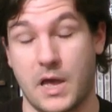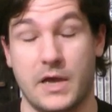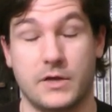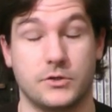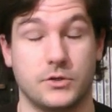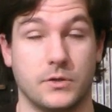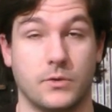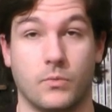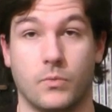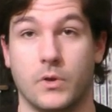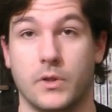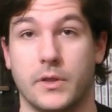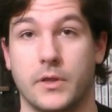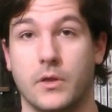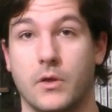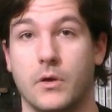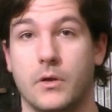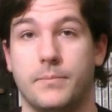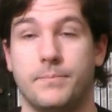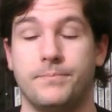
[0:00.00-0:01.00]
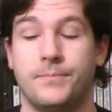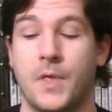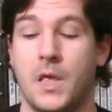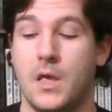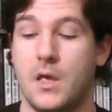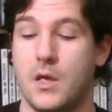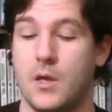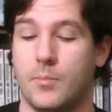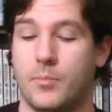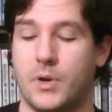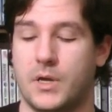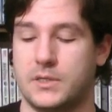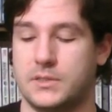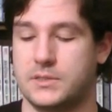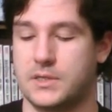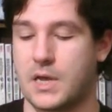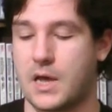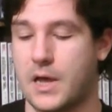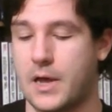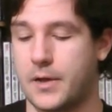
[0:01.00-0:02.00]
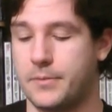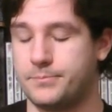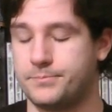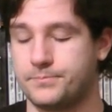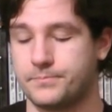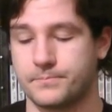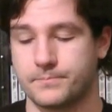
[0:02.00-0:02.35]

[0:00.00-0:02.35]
actually really good. But, so,